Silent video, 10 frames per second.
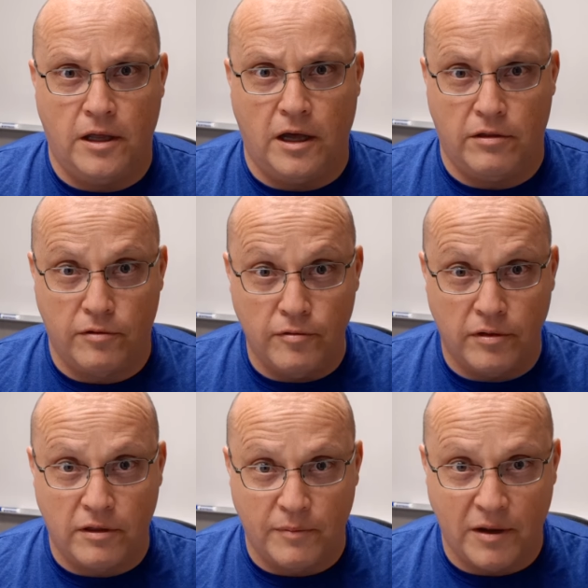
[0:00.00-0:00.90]
Uh, students
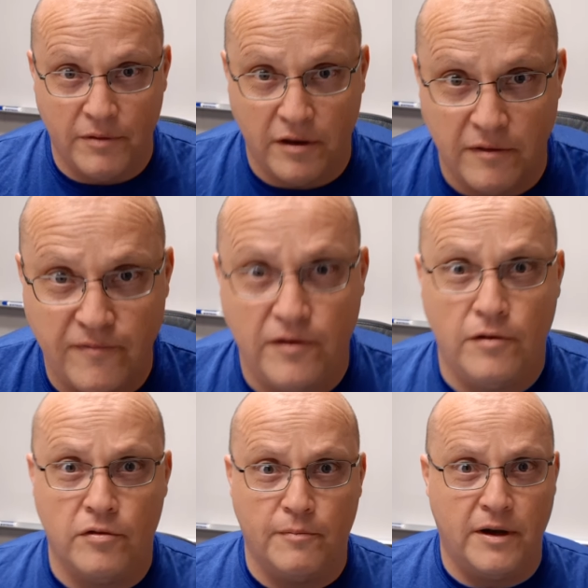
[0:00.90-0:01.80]
sometimes get
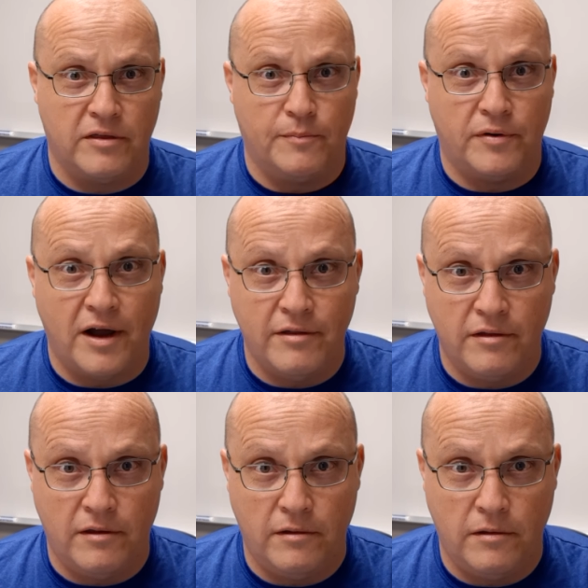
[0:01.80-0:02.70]
confused about the
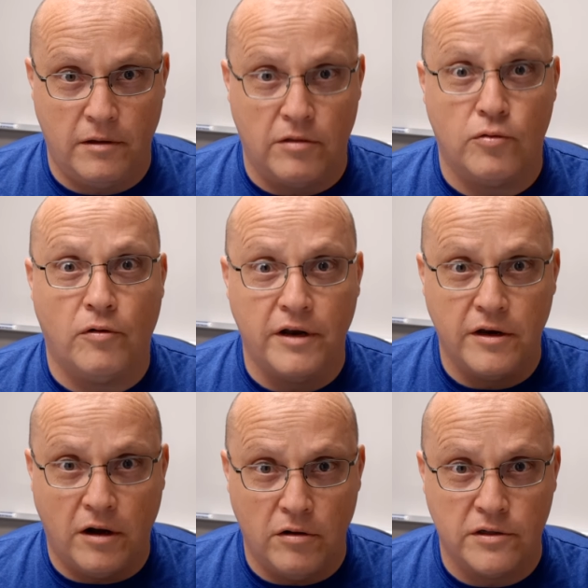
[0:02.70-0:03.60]
pricing. It's
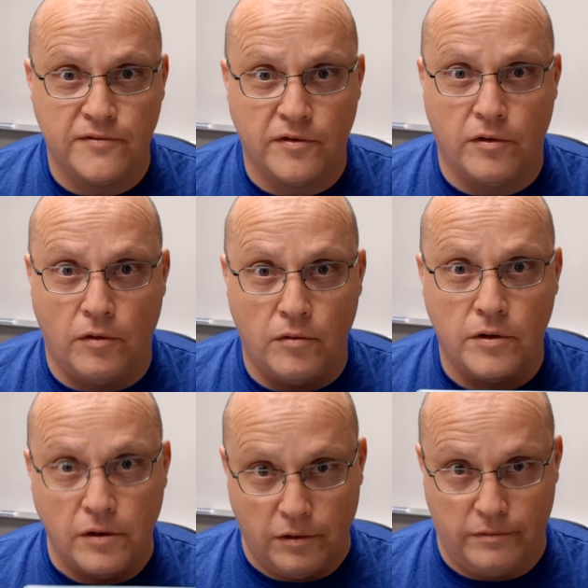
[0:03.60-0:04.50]
$20 for the whole
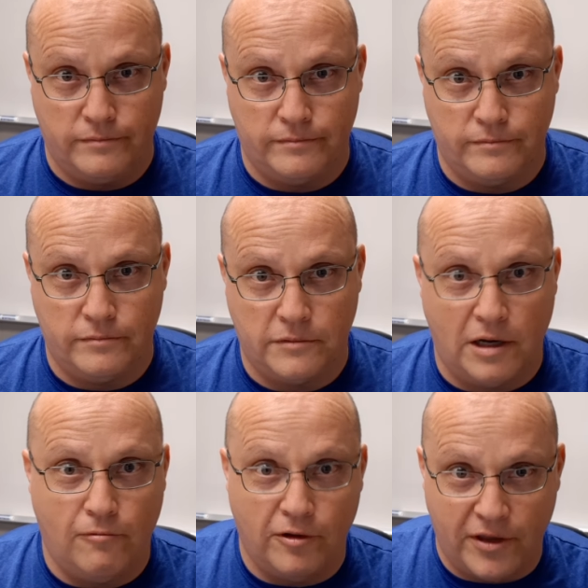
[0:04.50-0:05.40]
year.
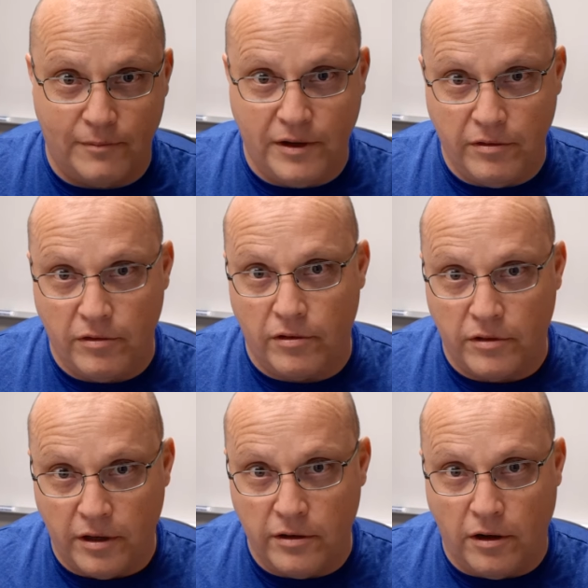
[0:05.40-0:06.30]
That what that means is it's
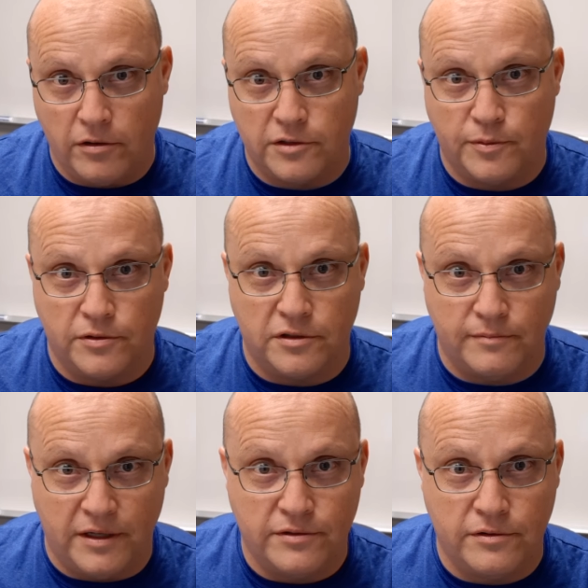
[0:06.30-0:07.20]
$10 per
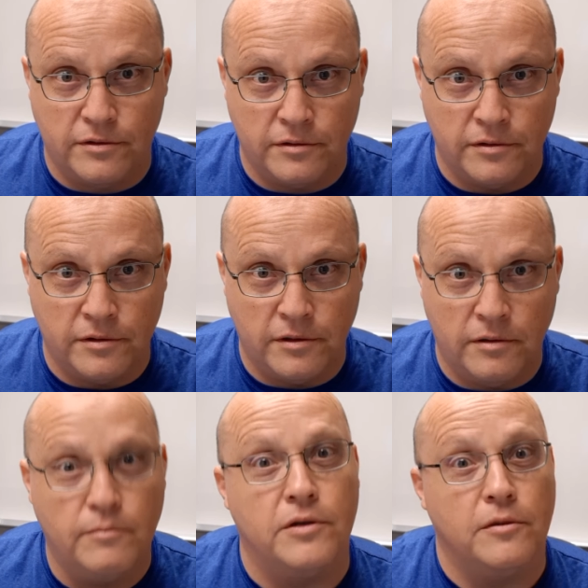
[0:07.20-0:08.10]
semester,
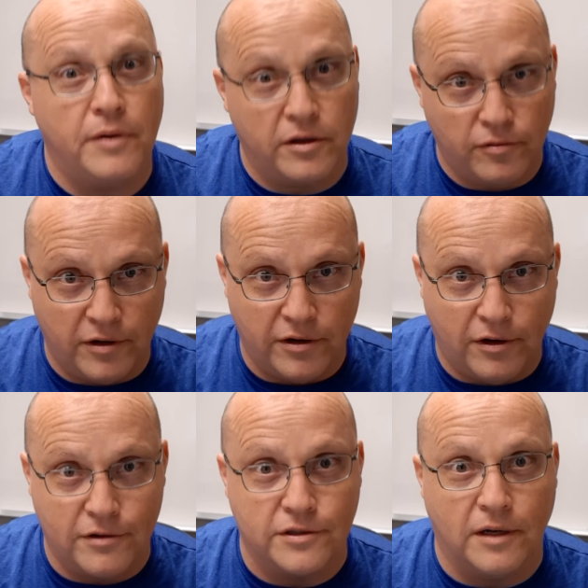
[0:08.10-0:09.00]
but you pay
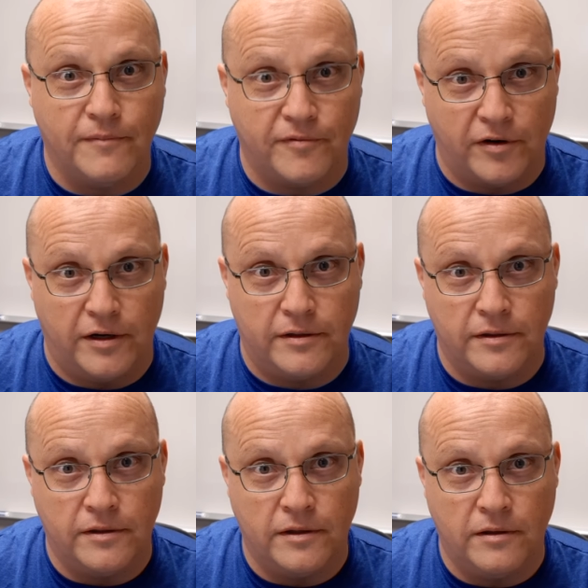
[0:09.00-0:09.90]
$20 up front
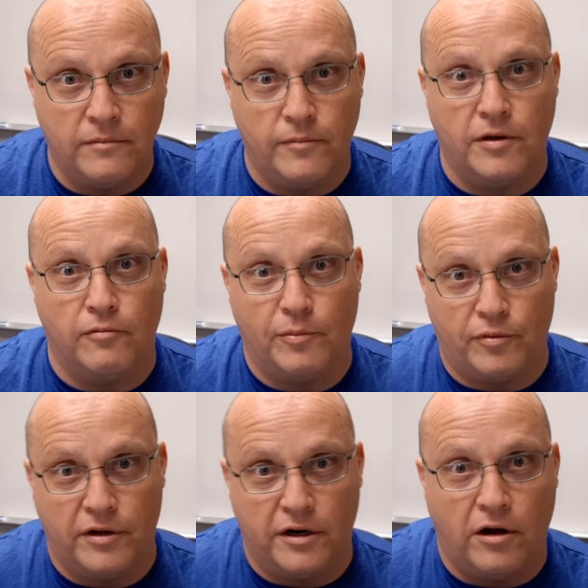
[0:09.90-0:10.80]
because we
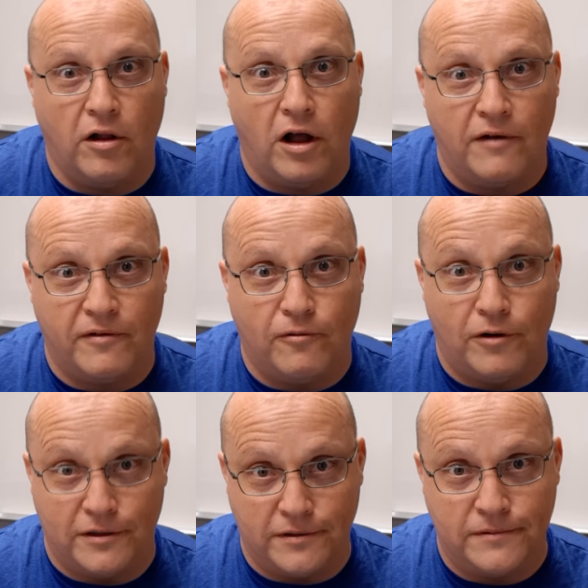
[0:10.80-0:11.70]
print it all off at
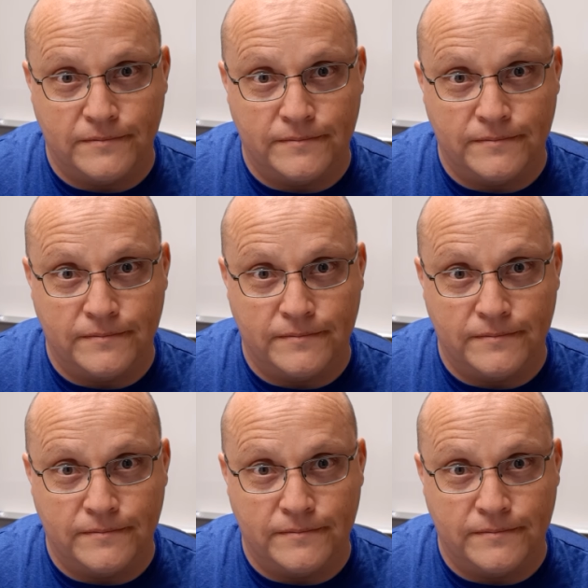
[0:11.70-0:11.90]
once.